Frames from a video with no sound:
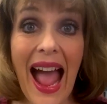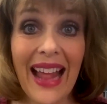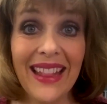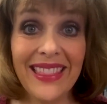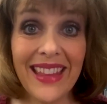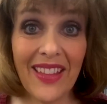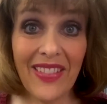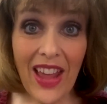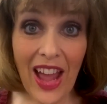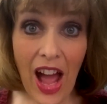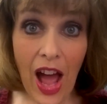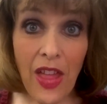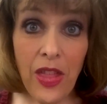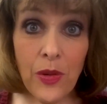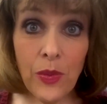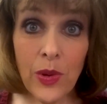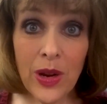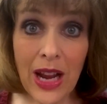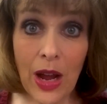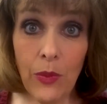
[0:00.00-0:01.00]
Now, the
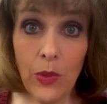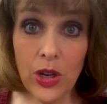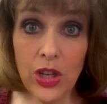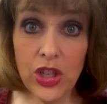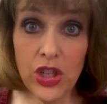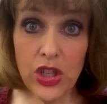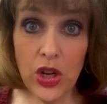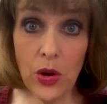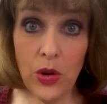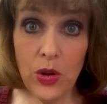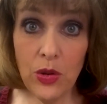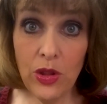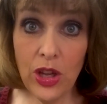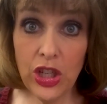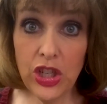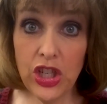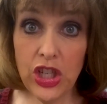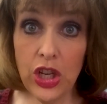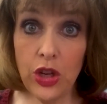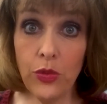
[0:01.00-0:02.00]
other one I want to show you
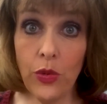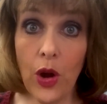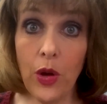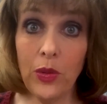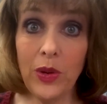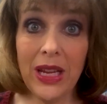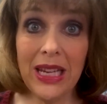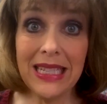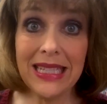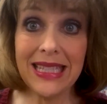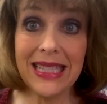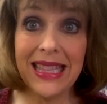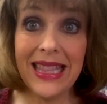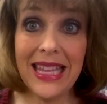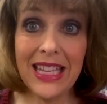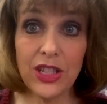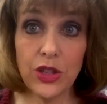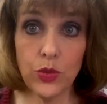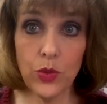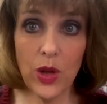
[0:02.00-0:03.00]
that she wrote is
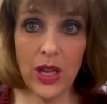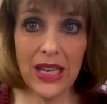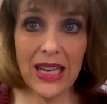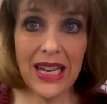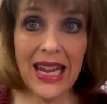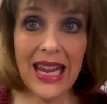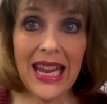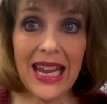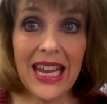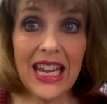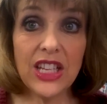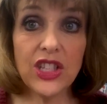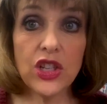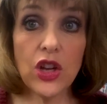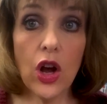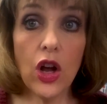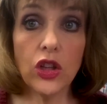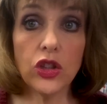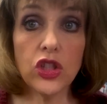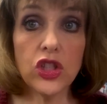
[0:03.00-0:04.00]
this one. It's
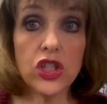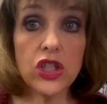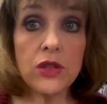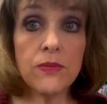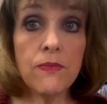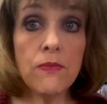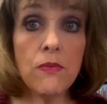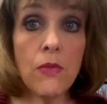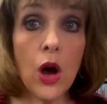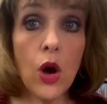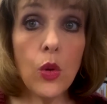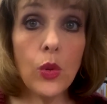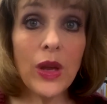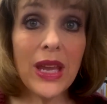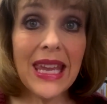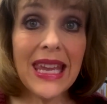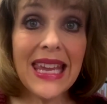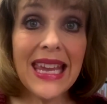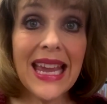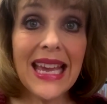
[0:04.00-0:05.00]
called
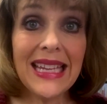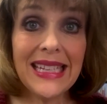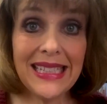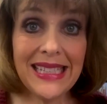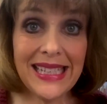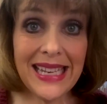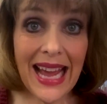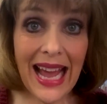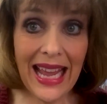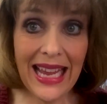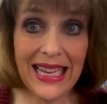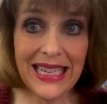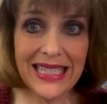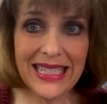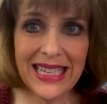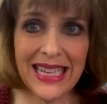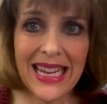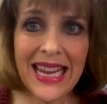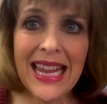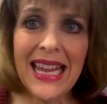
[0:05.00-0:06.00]
Smoky
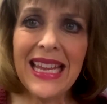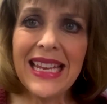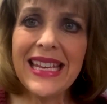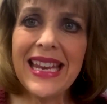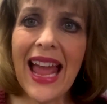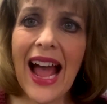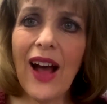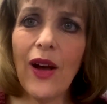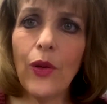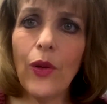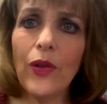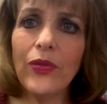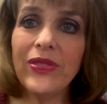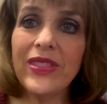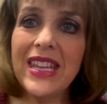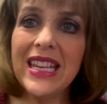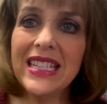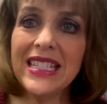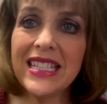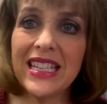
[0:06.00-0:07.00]
Night. Now,
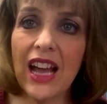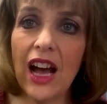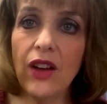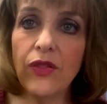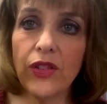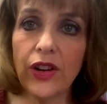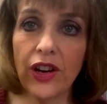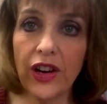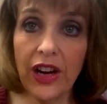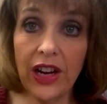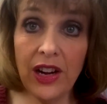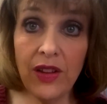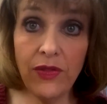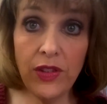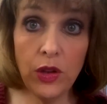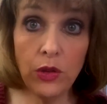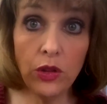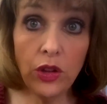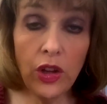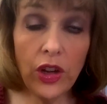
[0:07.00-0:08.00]
this cover, and if
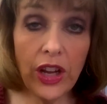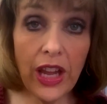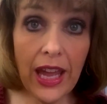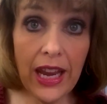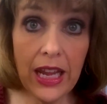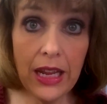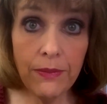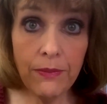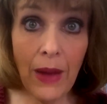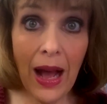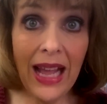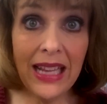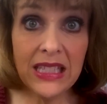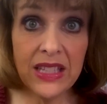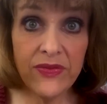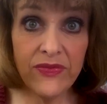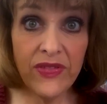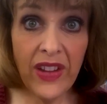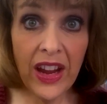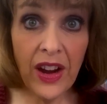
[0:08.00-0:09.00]
you look at it, mine's
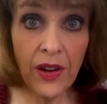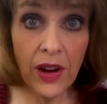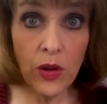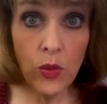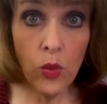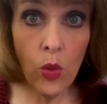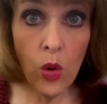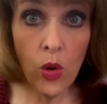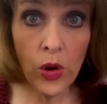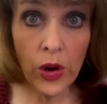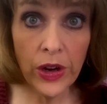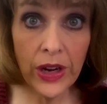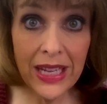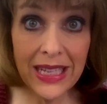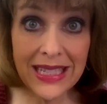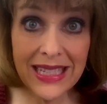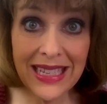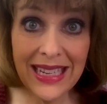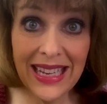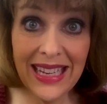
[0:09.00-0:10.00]
very worn,
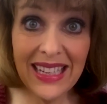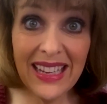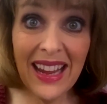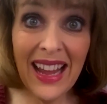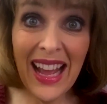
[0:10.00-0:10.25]
isn't it?